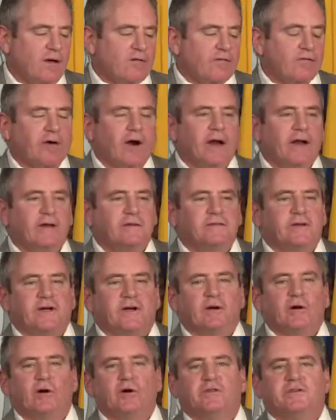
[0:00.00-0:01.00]
Friday's
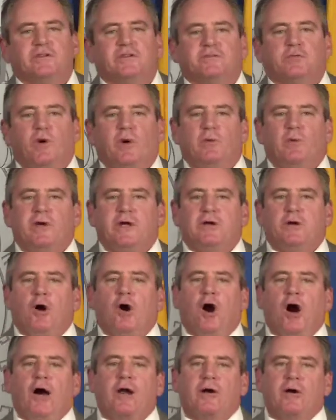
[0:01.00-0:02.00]
Heroes is when we
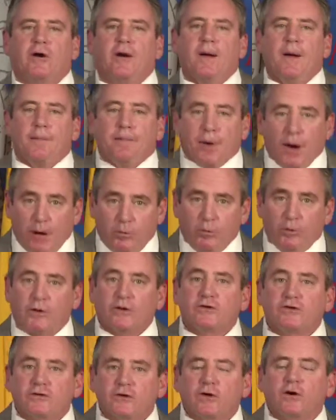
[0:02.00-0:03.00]
honor
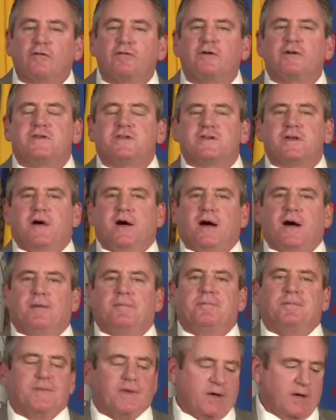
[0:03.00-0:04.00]
public service
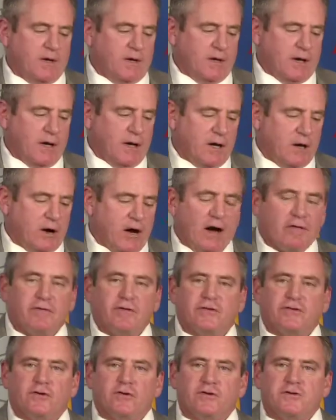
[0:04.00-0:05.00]

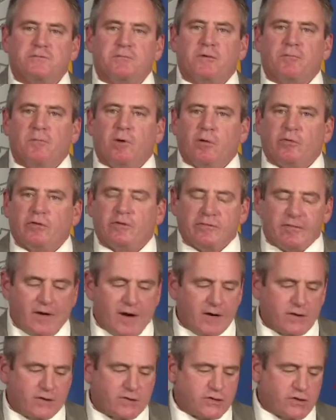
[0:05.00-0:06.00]
officers from both the
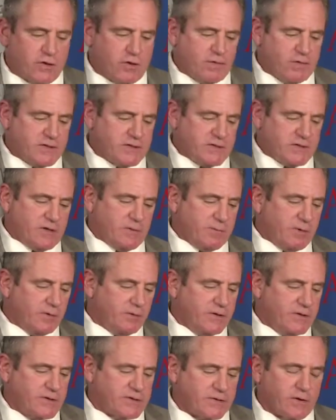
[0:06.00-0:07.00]
fire service and the
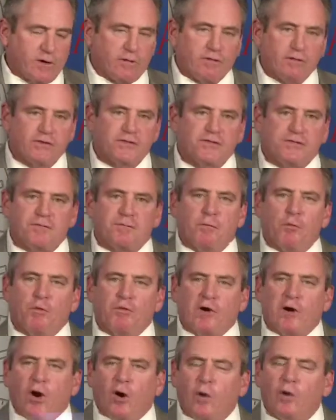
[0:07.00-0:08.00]
police service.
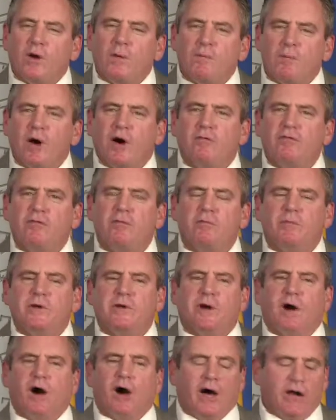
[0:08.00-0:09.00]
We're going above and
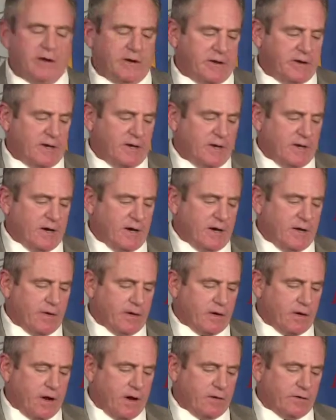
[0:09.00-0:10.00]
beyond
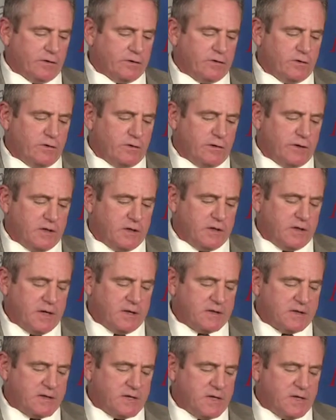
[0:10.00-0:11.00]
the call of duty,
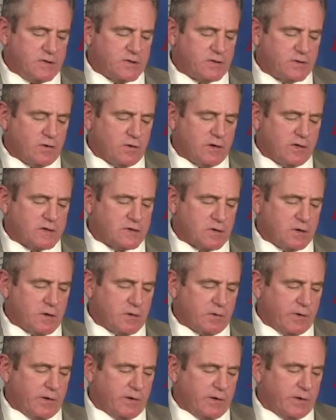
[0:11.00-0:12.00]
and today's story is a
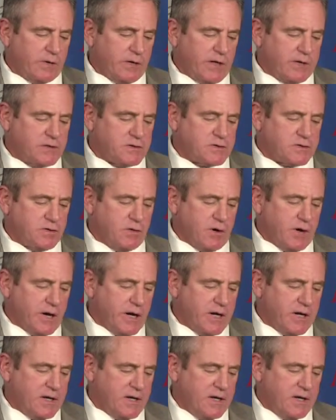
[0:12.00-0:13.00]
really great
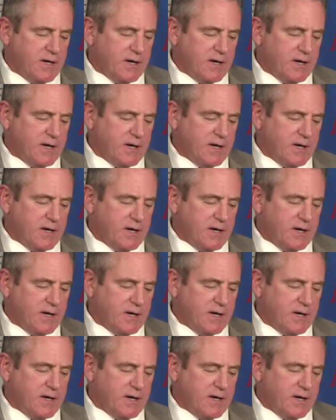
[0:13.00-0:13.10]
story.